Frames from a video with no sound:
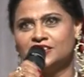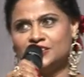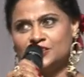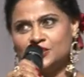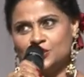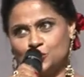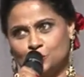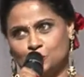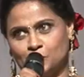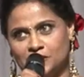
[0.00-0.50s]

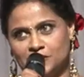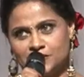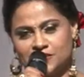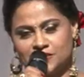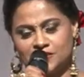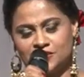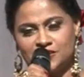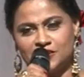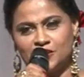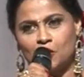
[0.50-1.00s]

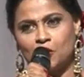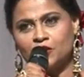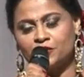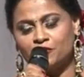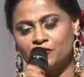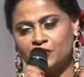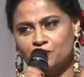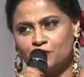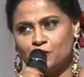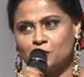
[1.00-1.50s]
Tirumalasati, all the
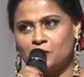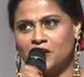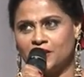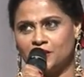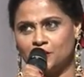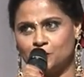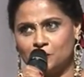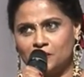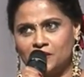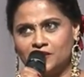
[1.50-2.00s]
way from
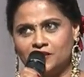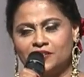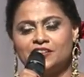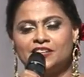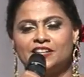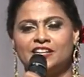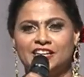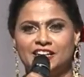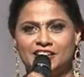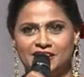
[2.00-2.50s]
Hyderabad,
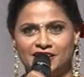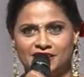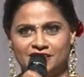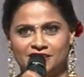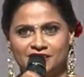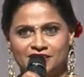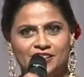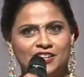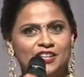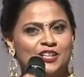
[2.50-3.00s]

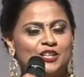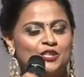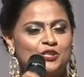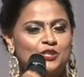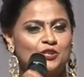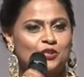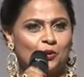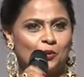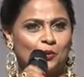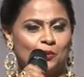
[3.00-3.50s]
India.
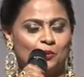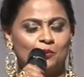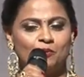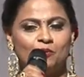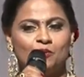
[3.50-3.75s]
So,